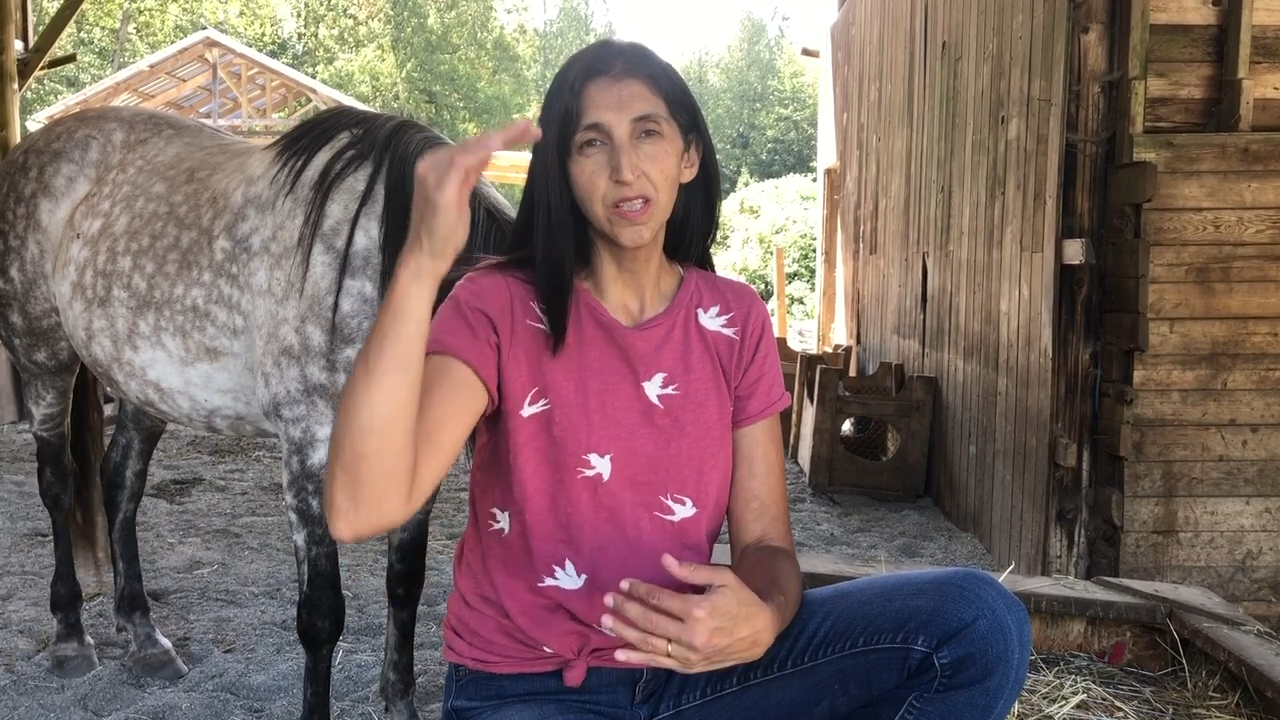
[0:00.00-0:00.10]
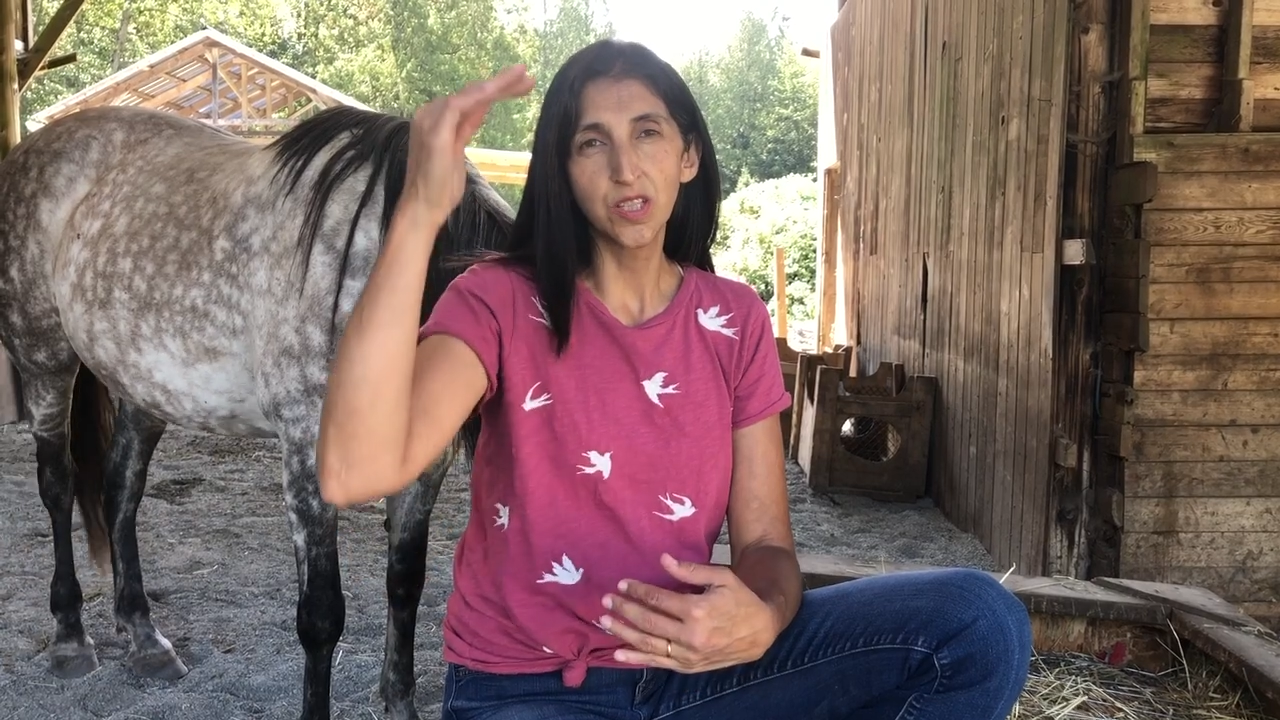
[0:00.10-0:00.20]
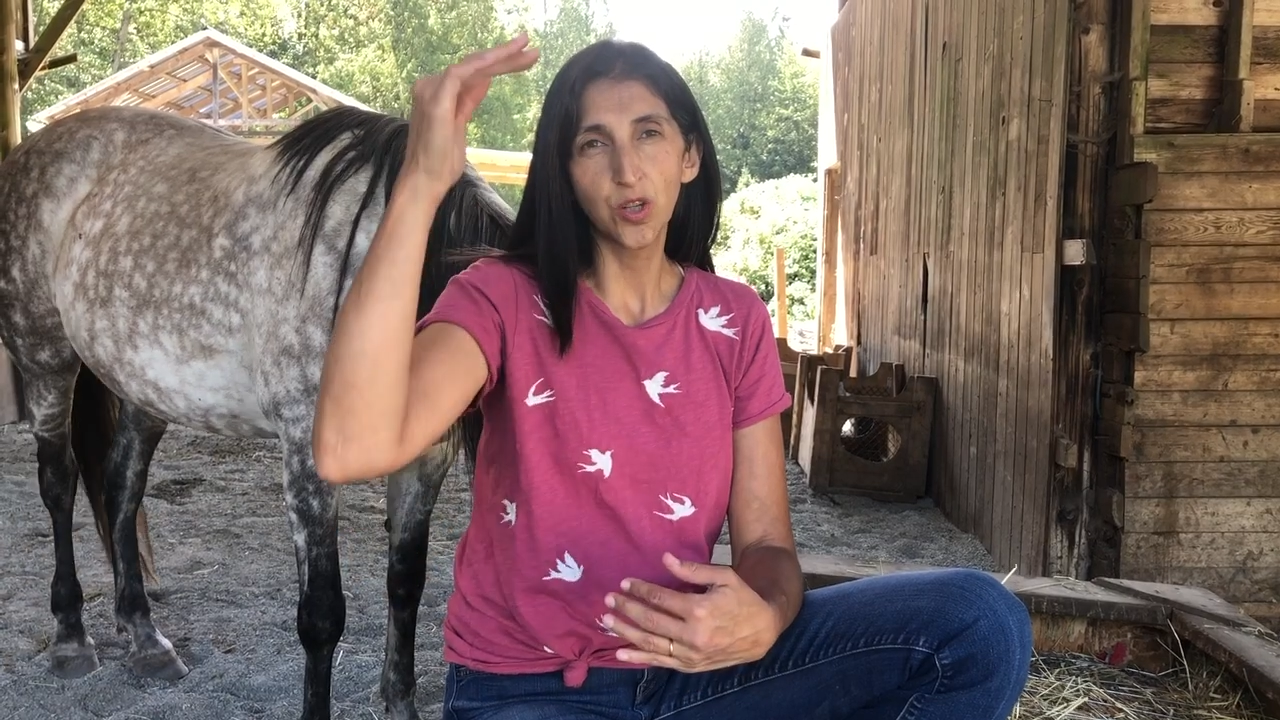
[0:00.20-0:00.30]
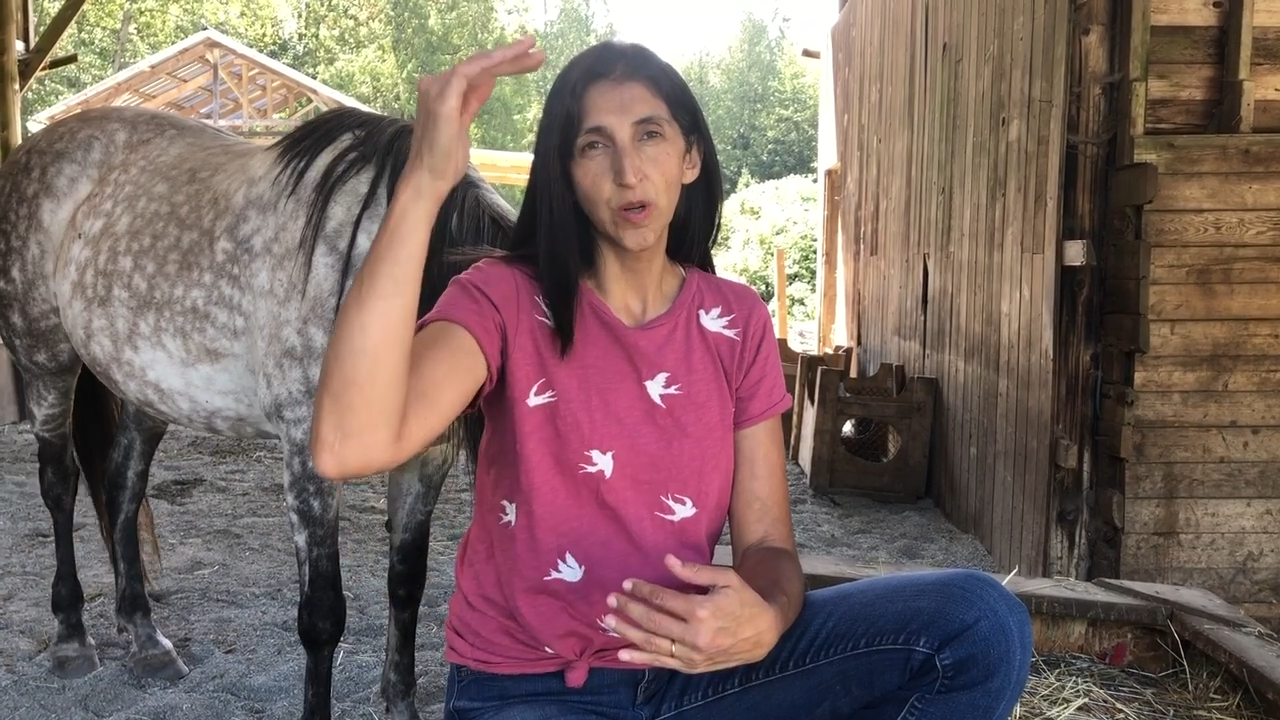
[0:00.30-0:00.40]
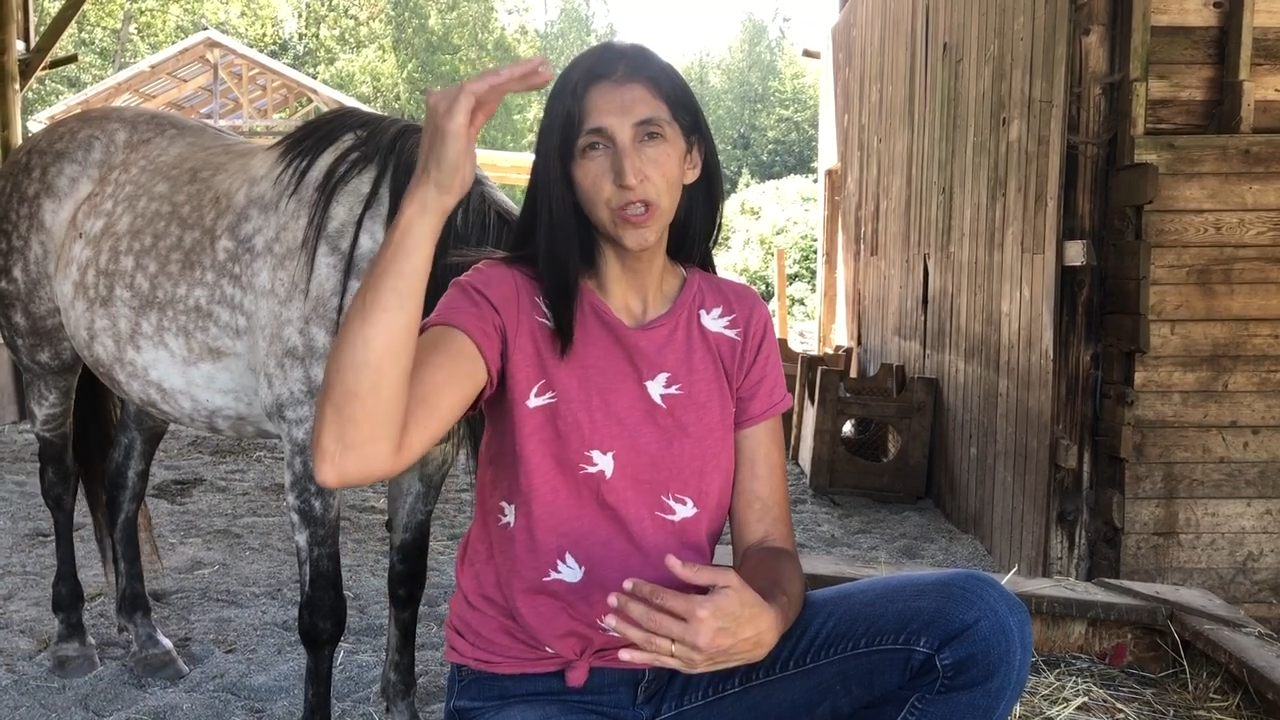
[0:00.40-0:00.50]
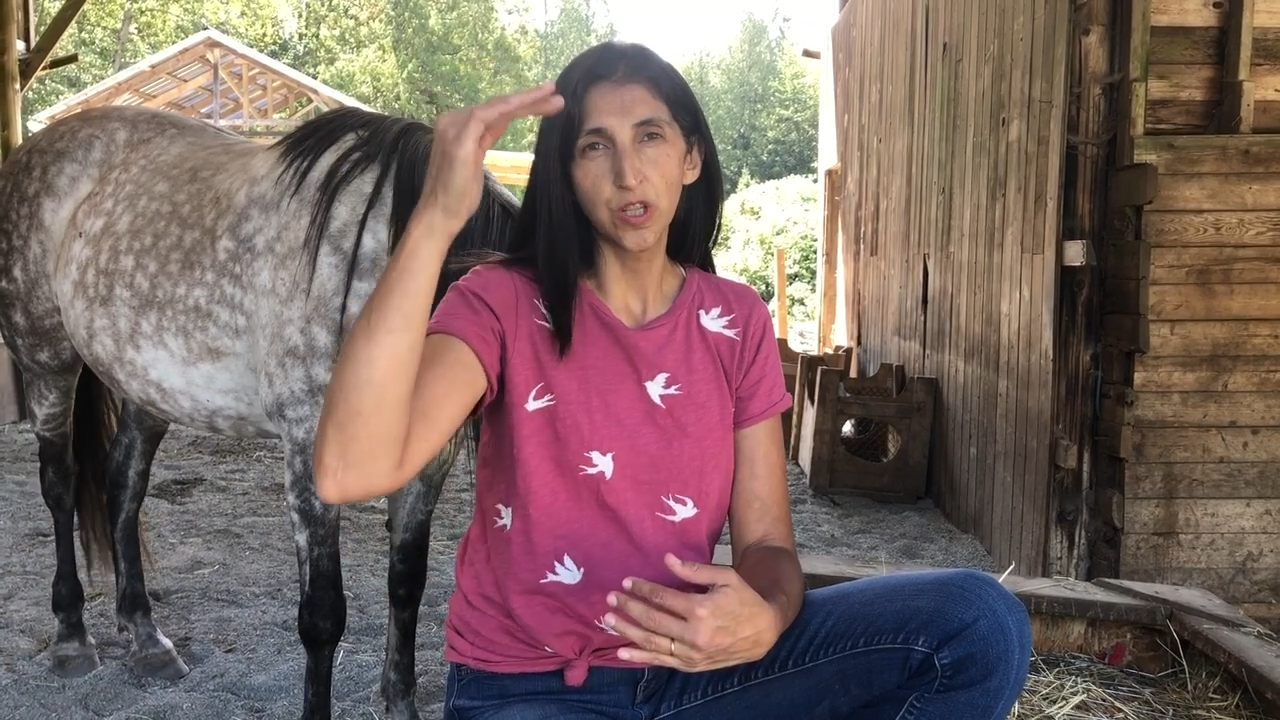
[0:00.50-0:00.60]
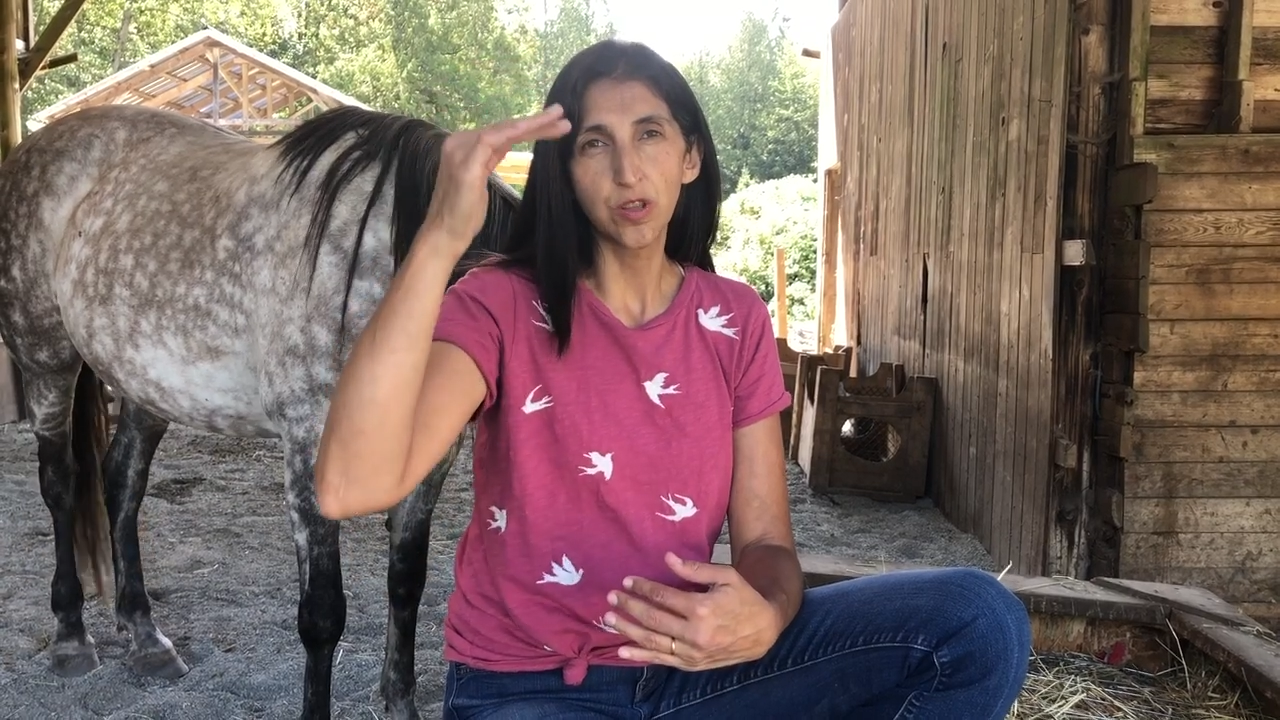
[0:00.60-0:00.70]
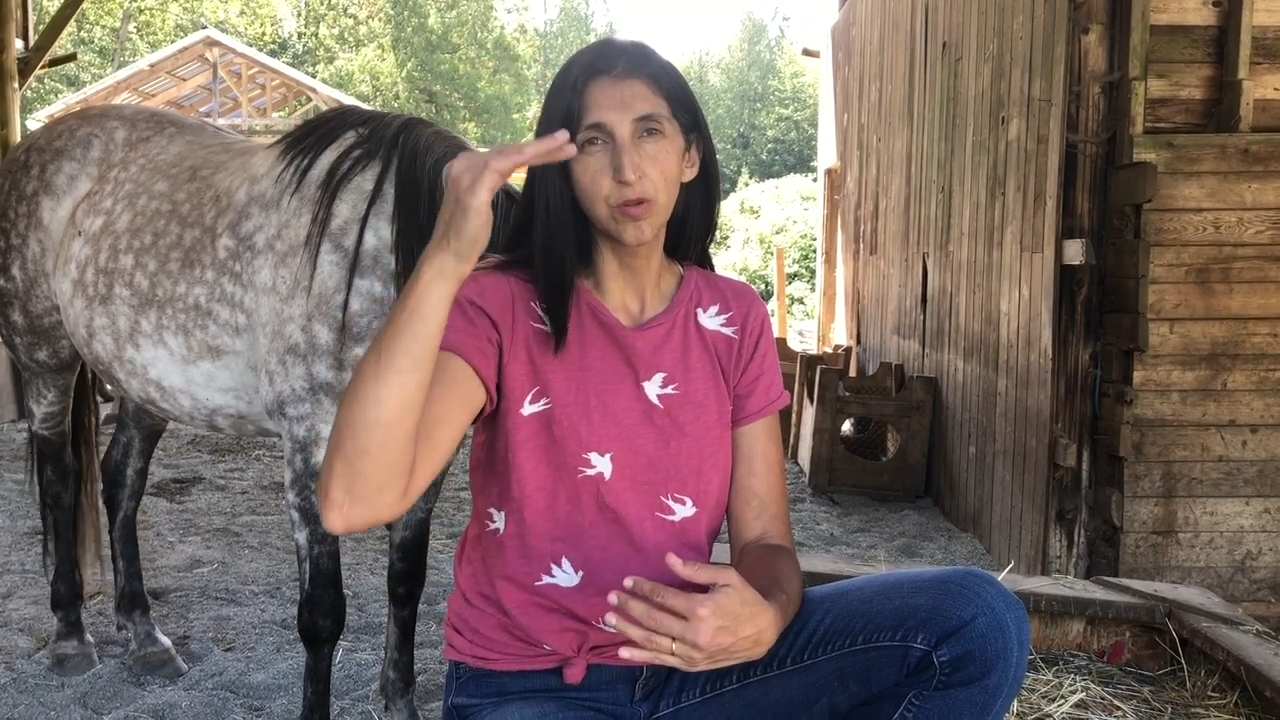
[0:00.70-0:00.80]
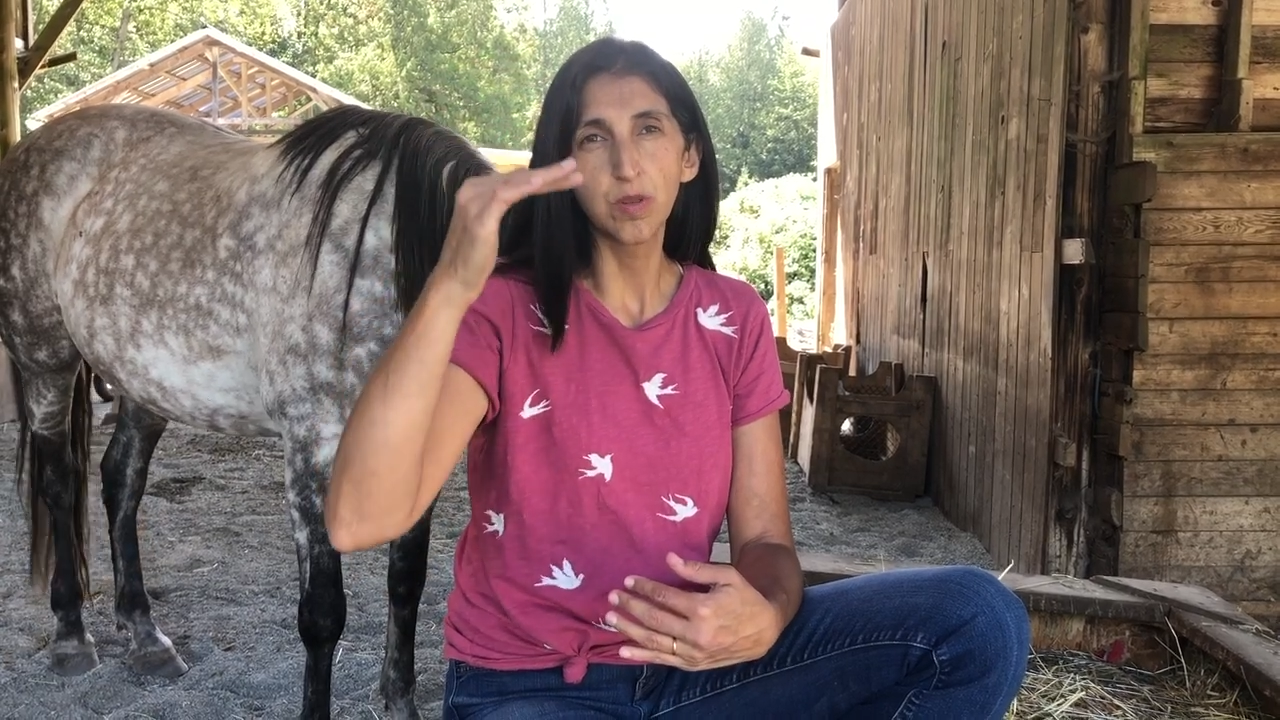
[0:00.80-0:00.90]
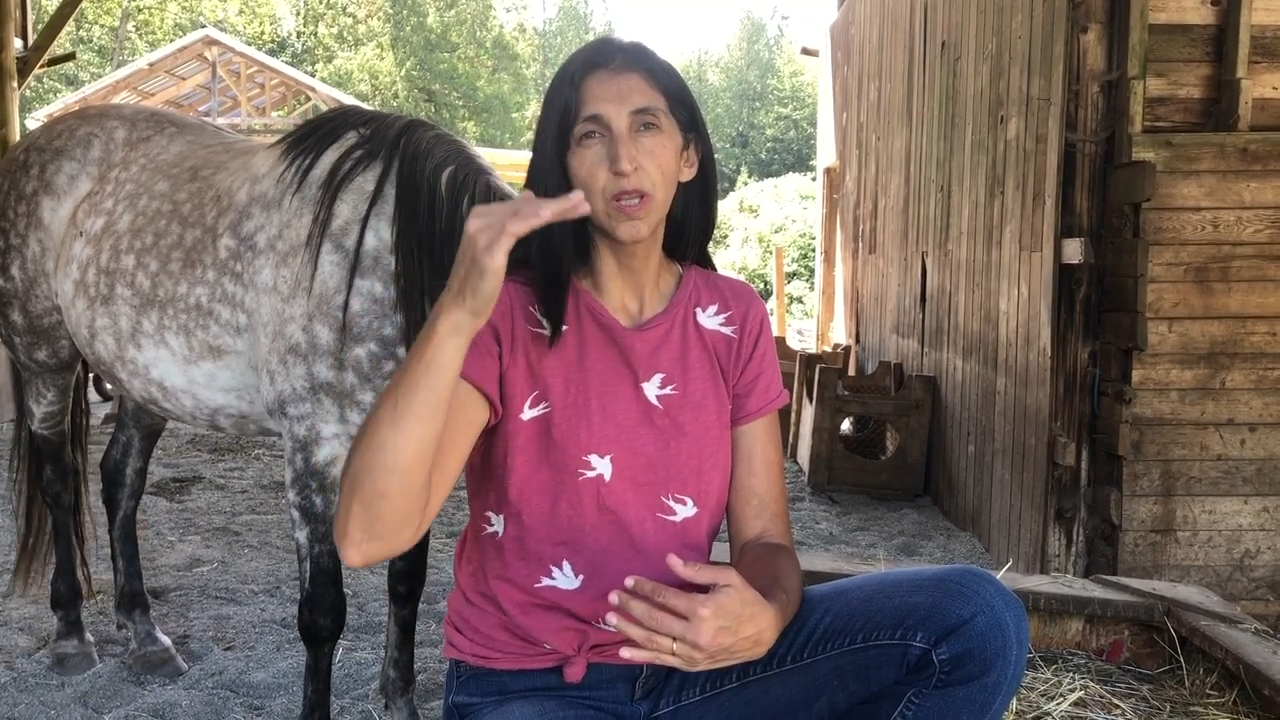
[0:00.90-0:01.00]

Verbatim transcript: integration through